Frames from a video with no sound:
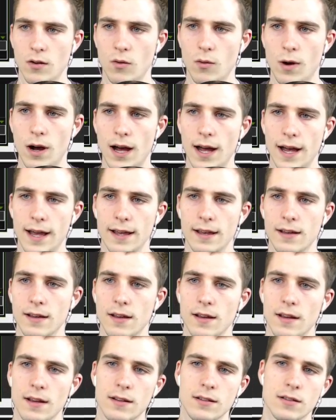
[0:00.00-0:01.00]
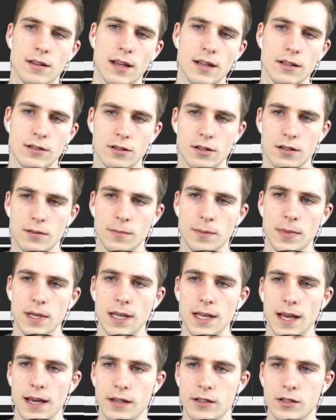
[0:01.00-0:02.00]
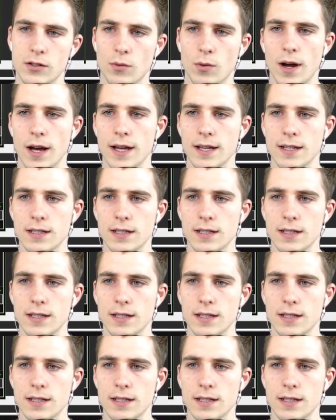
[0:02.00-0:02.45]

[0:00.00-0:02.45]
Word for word: y. So that's just phy